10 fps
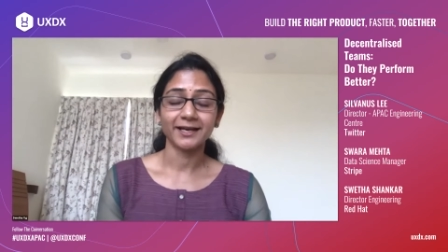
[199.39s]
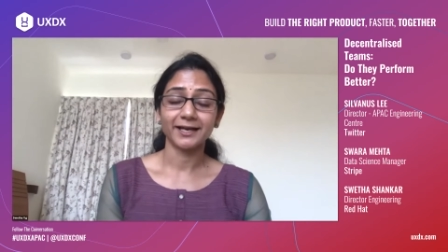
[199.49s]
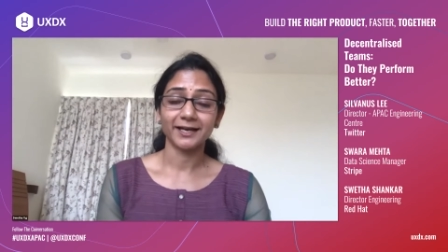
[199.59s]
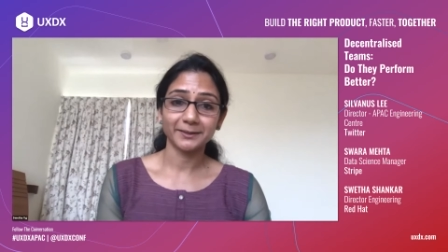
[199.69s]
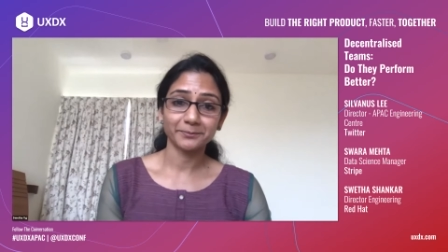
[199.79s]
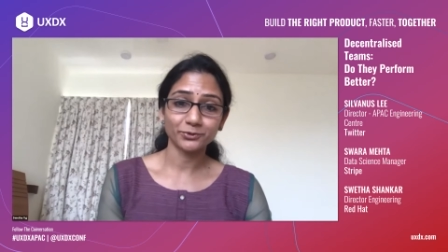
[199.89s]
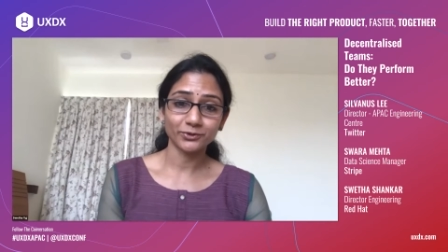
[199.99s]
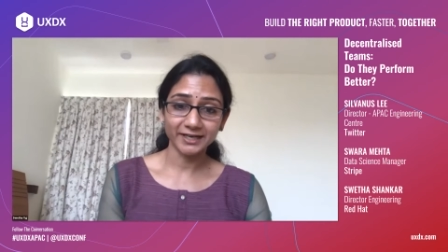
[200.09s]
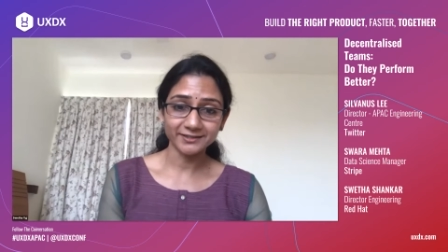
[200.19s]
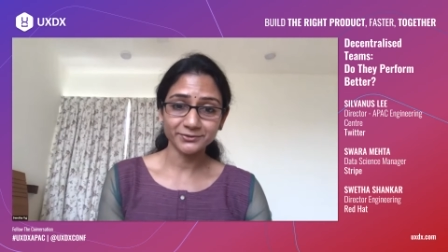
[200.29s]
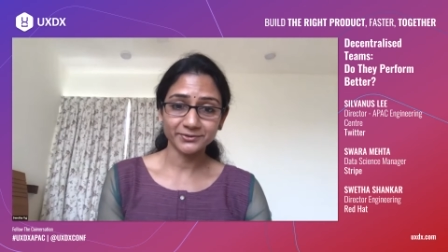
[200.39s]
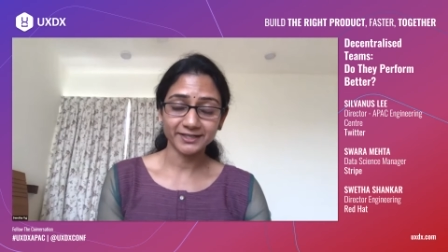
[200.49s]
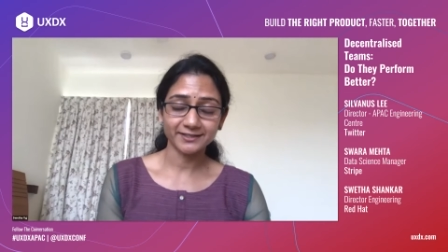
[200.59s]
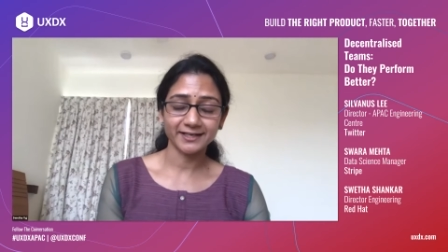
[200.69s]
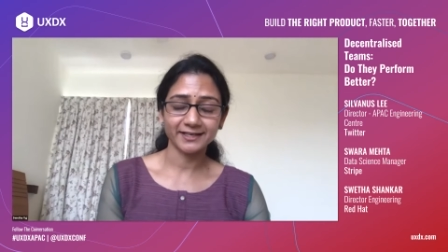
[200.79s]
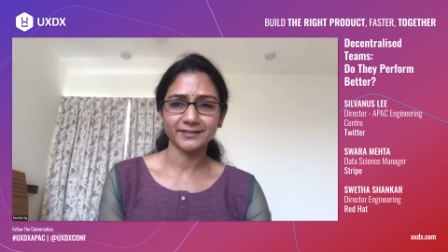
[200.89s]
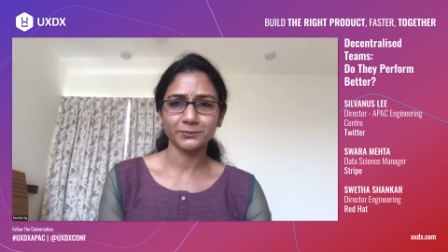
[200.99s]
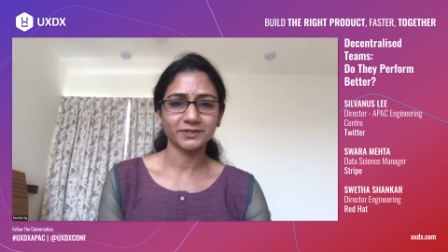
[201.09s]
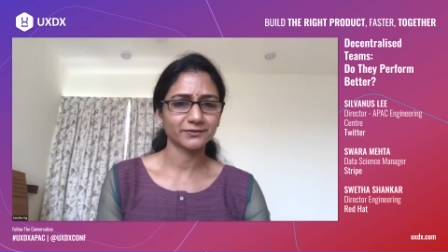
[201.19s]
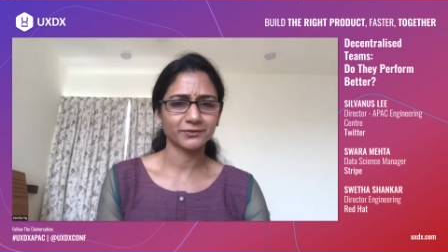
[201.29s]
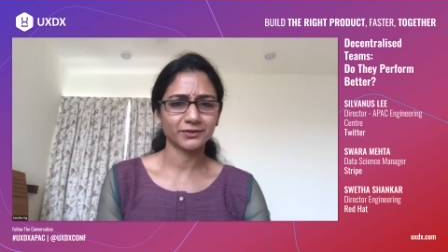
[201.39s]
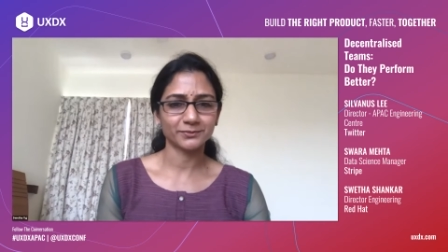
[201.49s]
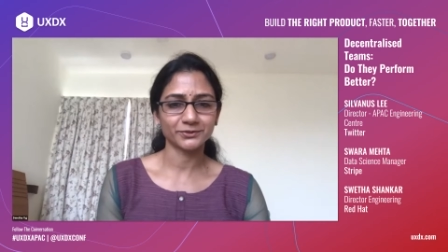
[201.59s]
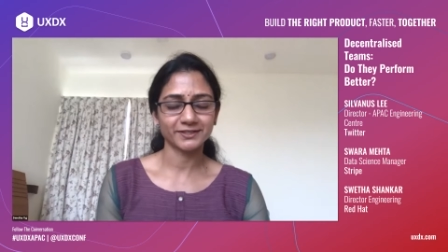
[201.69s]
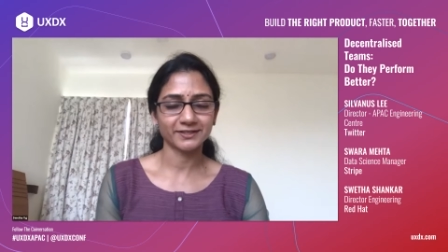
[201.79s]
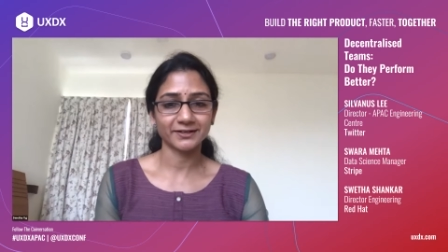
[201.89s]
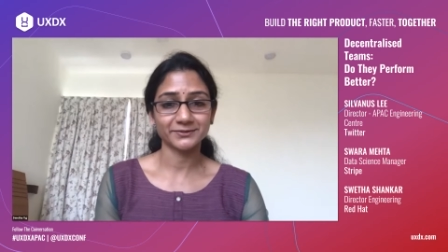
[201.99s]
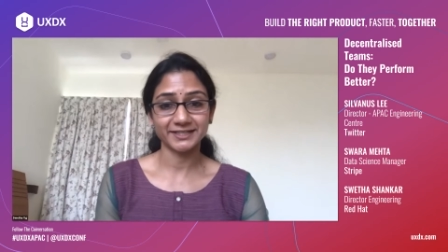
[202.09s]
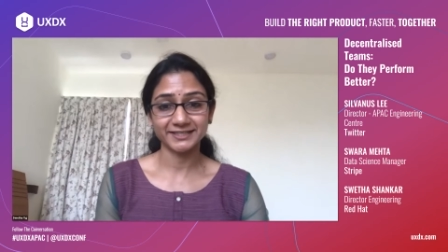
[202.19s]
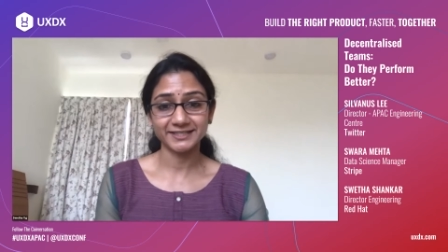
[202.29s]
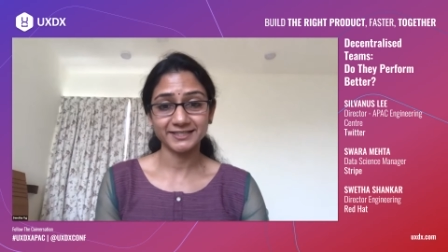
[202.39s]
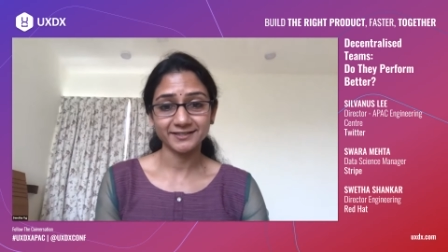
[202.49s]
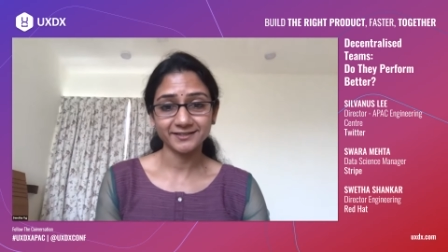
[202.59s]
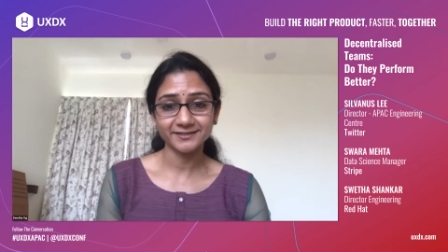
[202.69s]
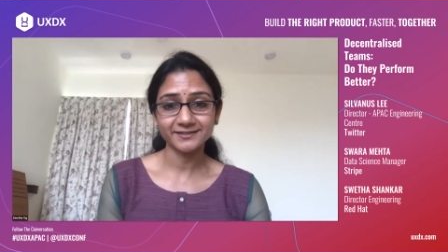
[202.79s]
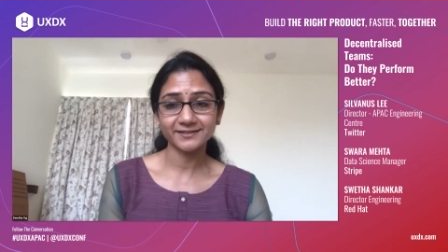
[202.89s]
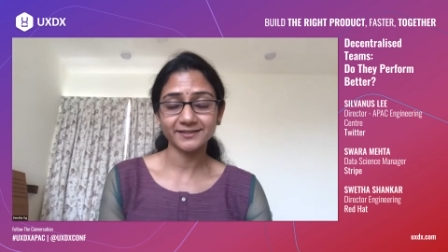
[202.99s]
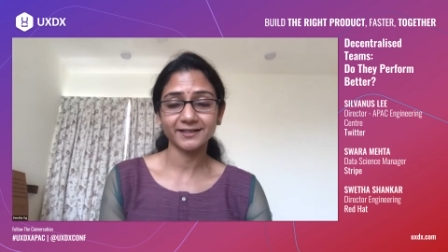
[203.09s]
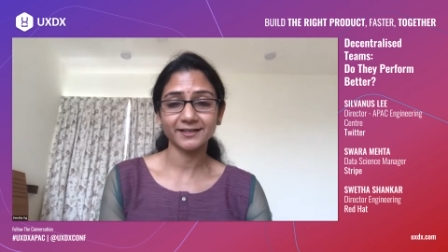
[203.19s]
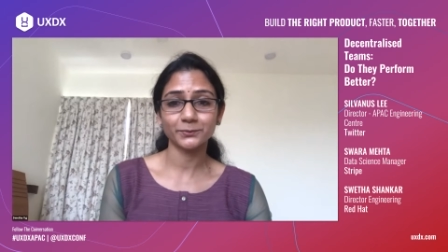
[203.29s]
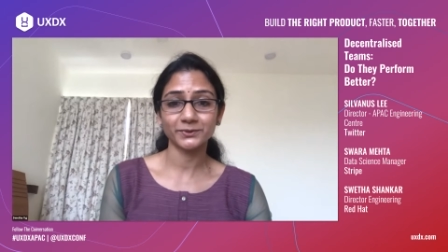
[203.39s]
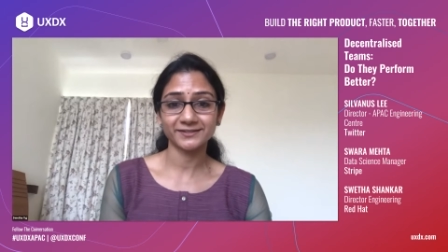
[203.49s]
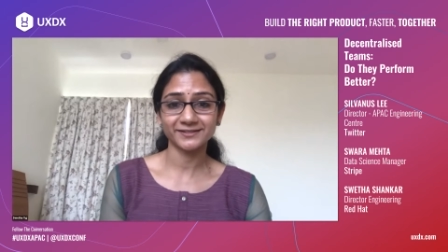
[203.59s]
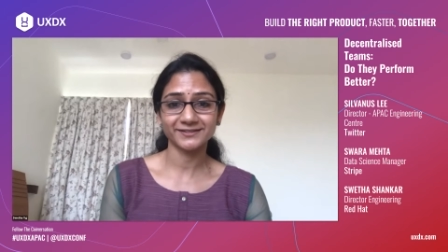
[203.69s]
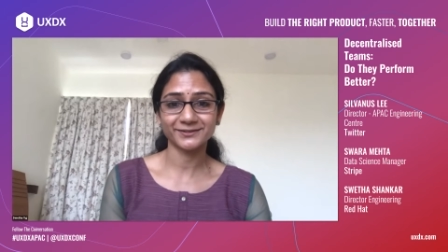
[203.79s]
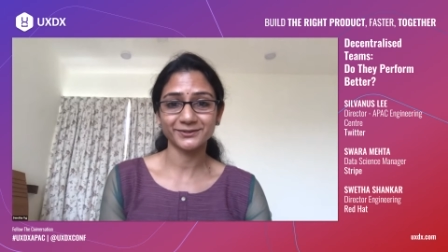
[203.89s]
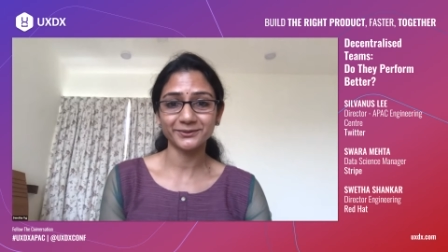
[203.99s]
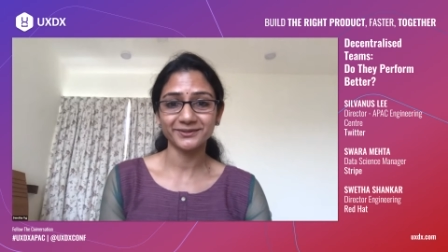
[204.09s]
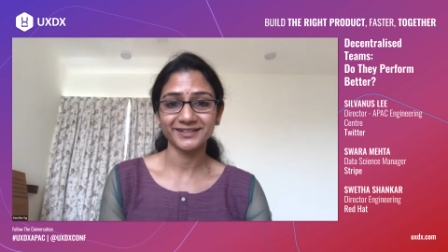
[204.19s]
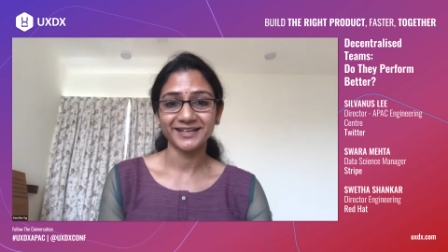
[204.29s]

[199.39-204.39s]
Prior to Red Hat, I worked for almost around 18 years with Cisco.